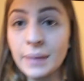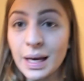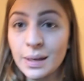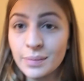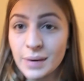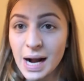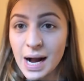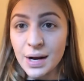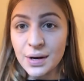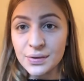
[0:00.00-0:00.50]
my
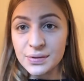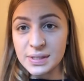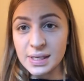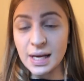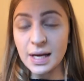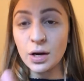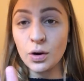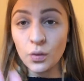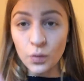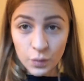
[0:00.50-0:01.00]
brows,
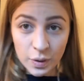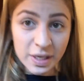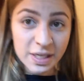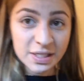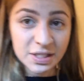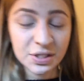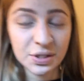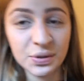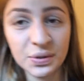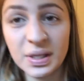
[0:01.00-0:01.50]
I
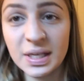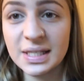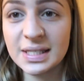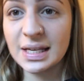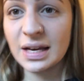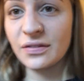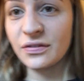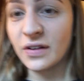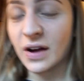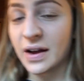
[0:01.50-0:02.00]
always do
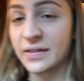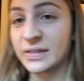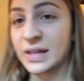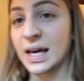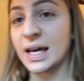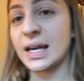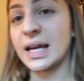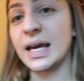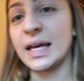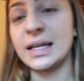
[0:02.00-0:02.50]
this. I find
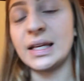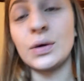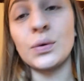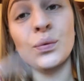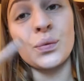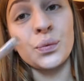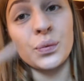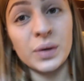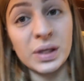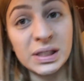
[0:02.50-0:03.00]
that it
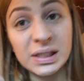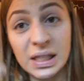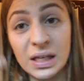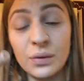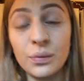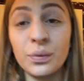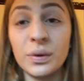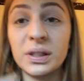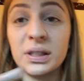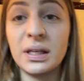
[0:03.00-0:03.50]

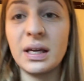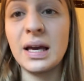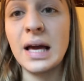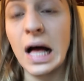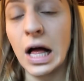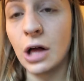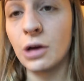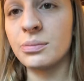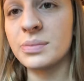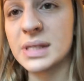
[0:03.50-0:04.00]
really, really
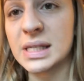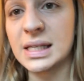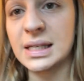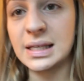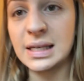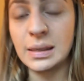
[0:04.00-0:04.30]
helps in